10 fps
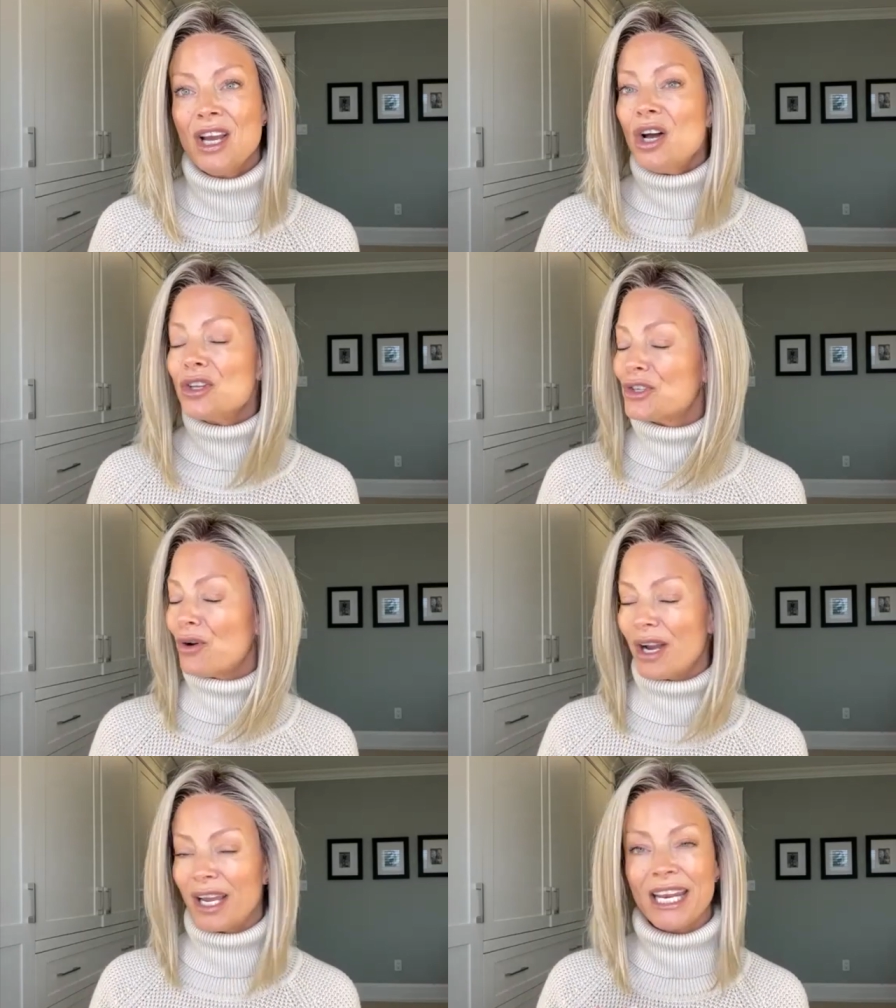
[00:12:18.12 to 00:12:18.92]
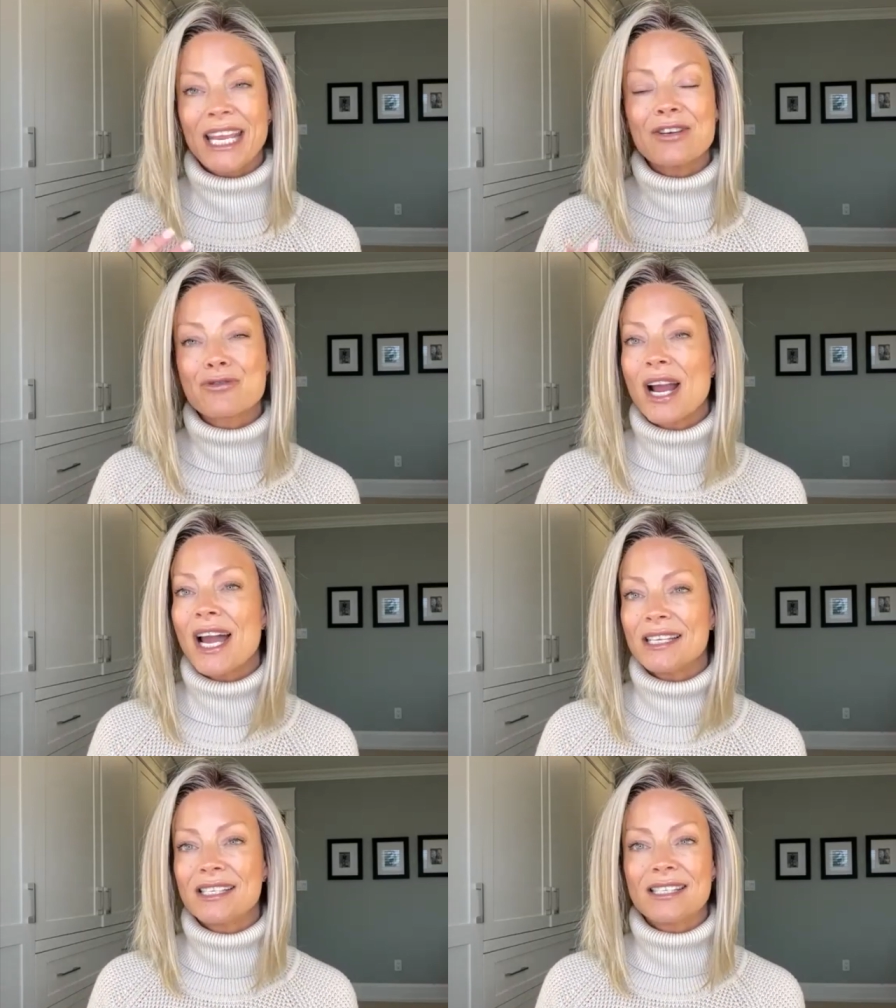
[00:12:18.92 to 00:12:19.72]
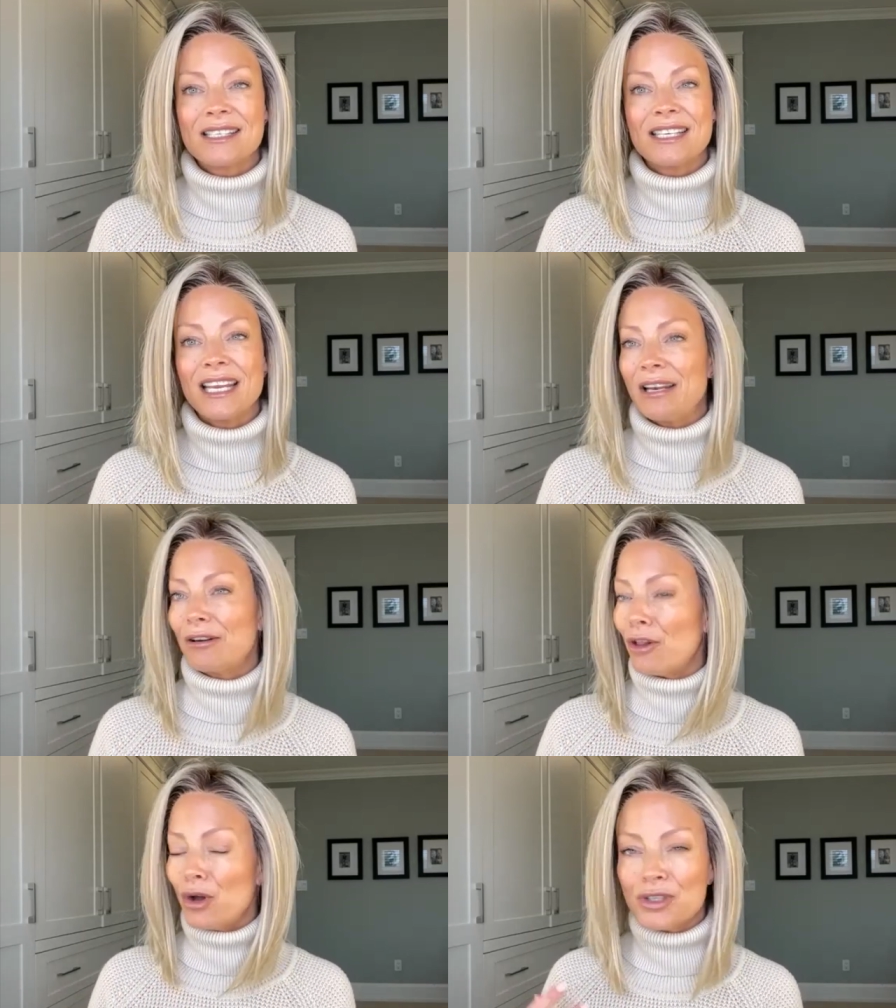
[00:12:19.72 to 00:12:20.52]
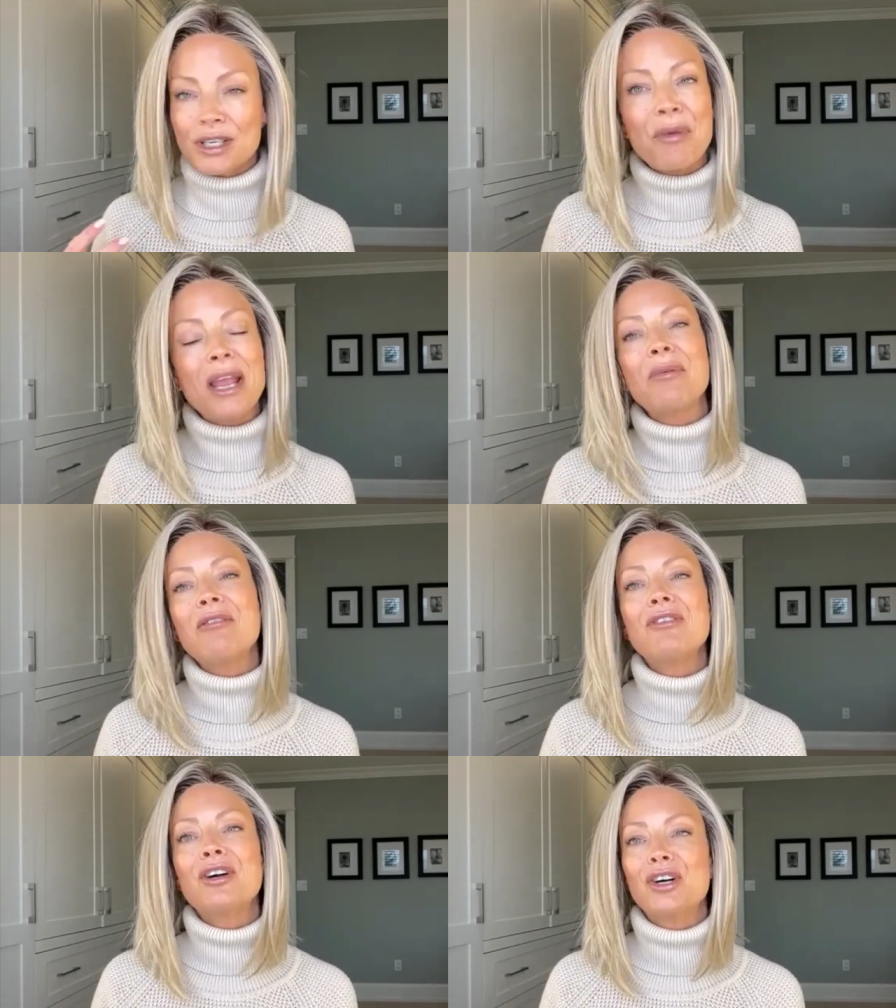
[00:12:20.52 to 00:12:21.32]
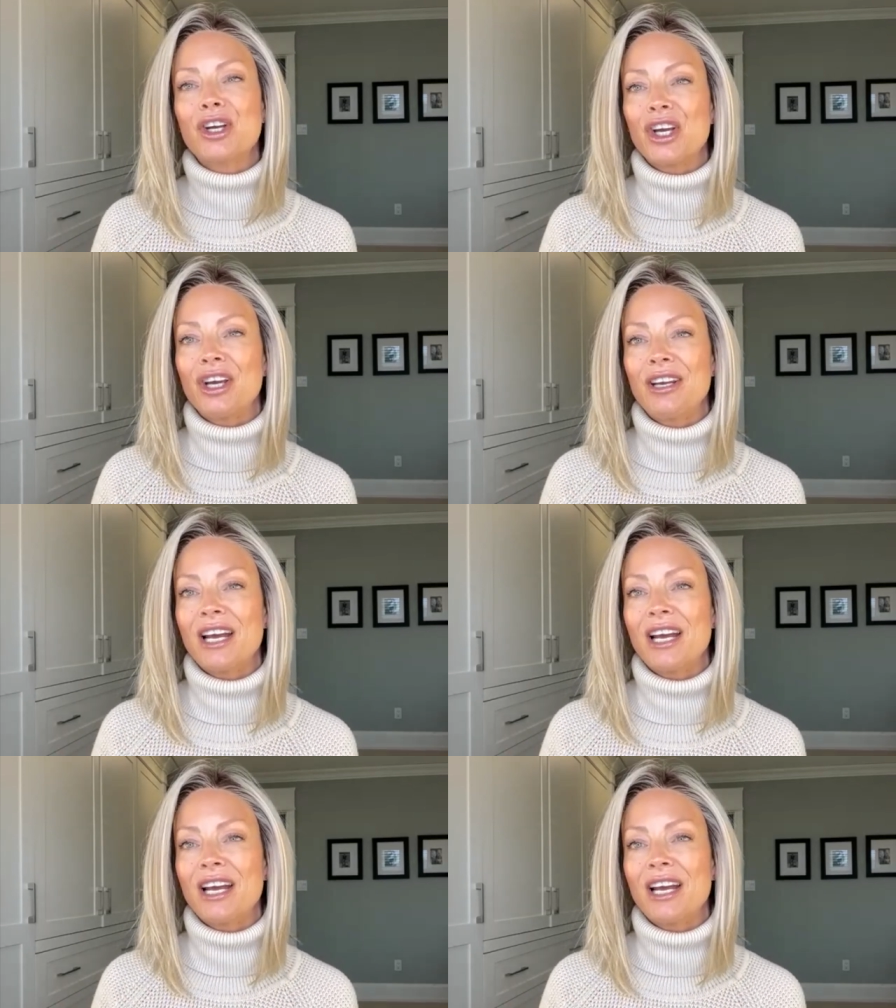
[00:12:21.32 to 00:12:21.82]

So I'm going to get dressed in clothes that make me feel good.